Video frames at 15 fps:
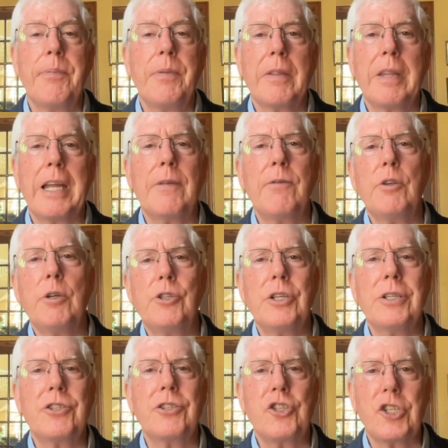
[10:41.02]
That if you
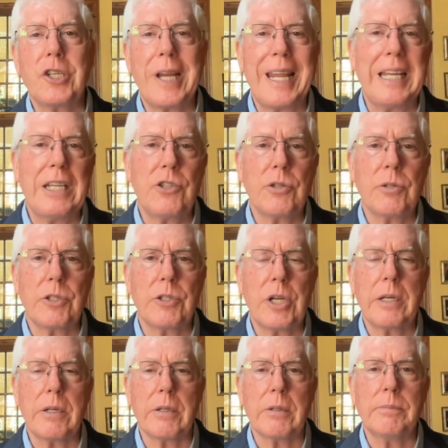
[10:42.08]
just change your
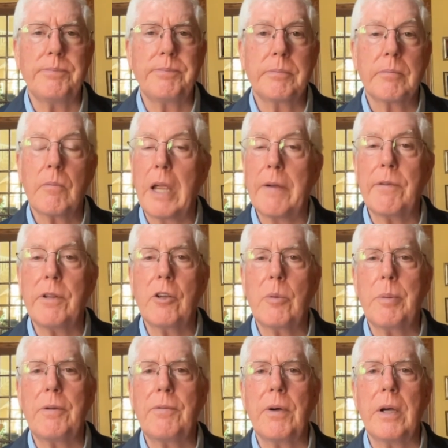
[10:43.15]
gender, everything will
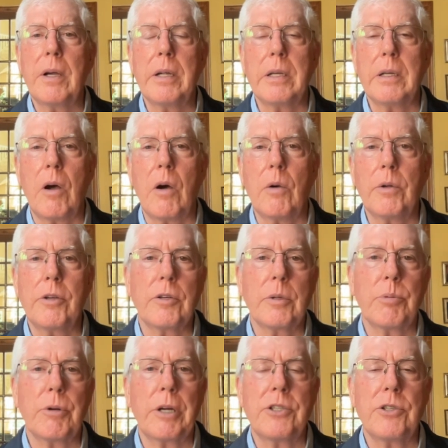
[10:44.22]
be fine. All your
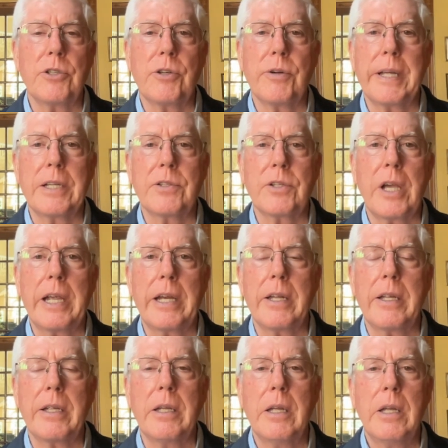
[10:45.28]
depression, your
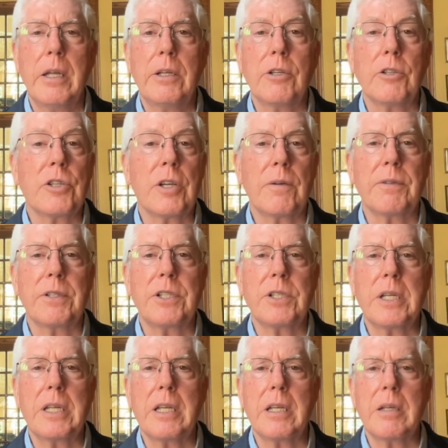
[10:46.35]
anxiety, your
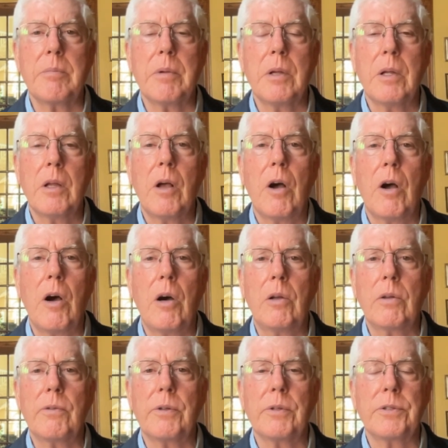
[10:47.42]
self-esteem,
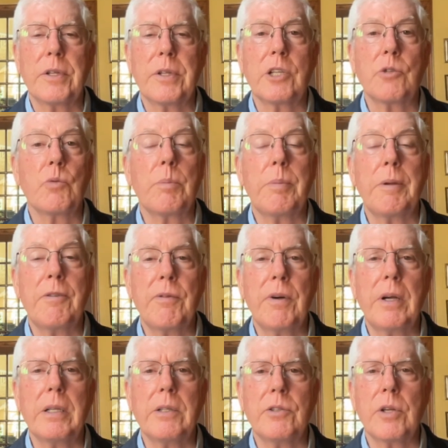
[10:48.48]
all of those things will be
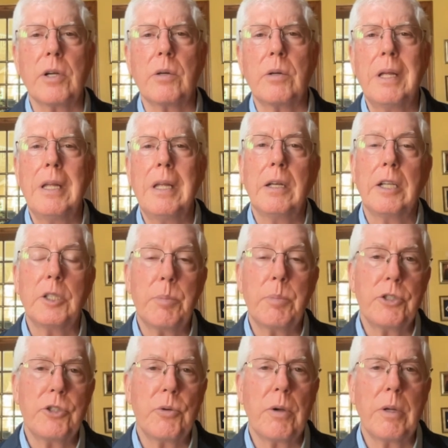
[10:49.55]
fine. So let's
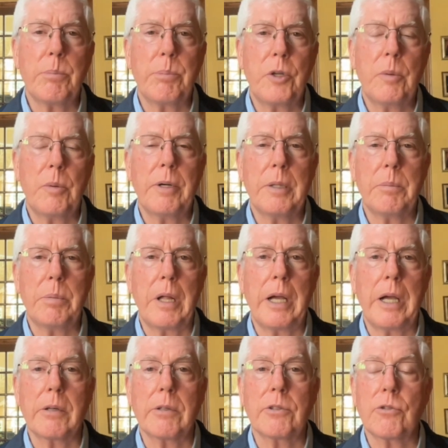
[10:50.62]
put you on puberty
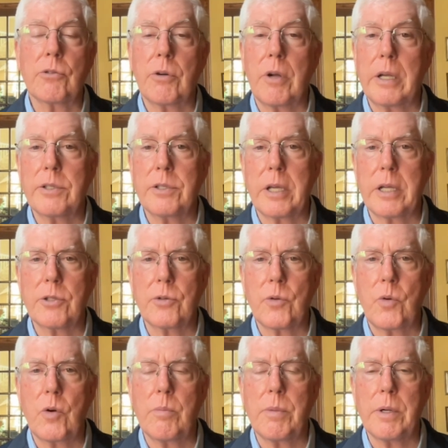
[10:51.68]
blockers, cross-sex
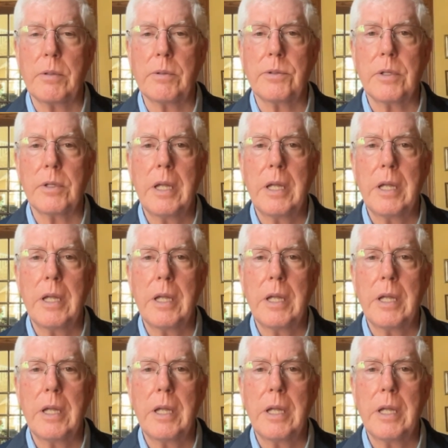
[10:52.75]
hormones,